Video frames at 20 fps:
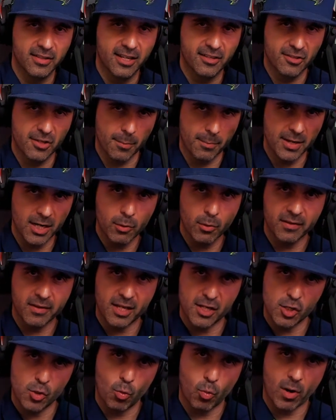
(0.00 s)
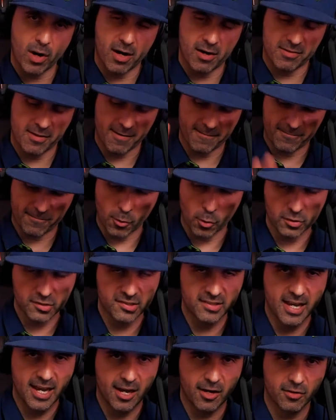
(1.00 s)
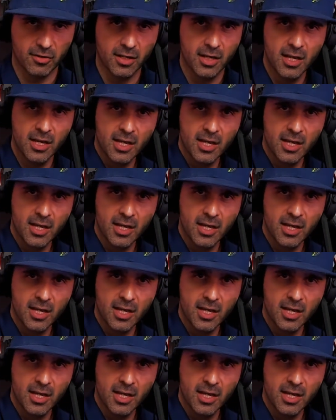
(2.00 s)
It's the big one that you wear that folds down